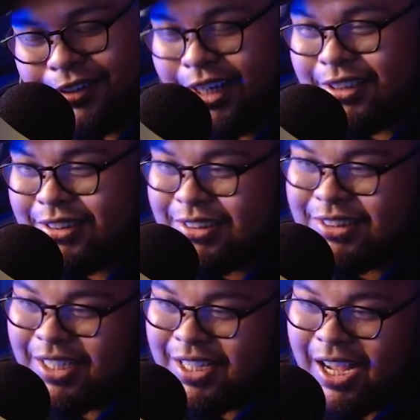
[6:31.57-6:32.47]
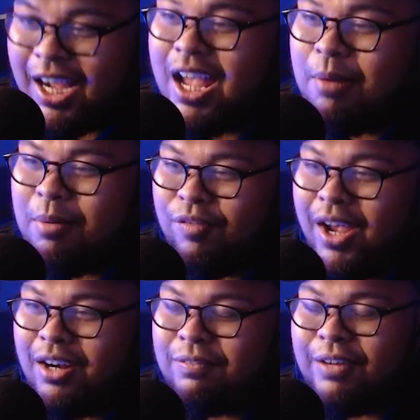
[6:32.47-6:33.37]
Yes, I am a
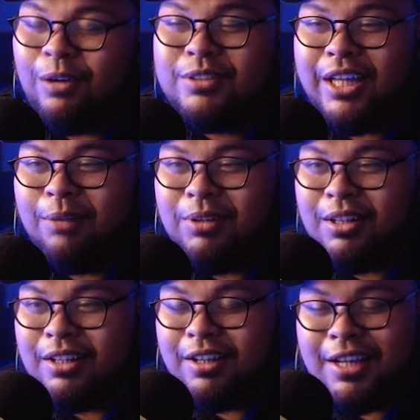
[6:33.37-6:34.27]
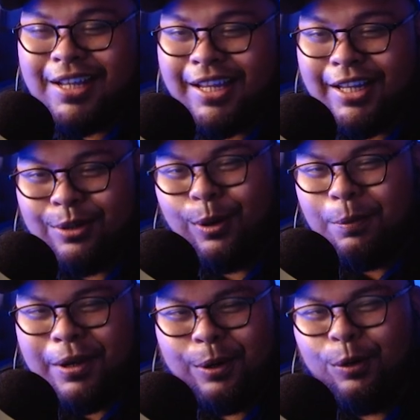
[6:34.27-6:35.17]
fan of Roundtable in
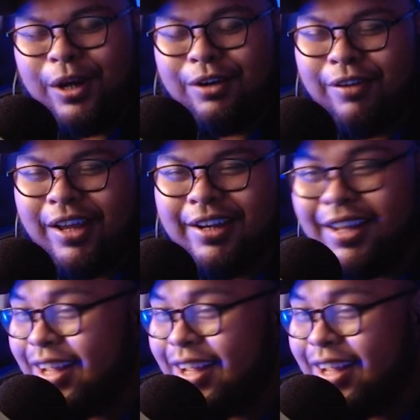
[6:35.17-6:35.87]
OP-01 Red,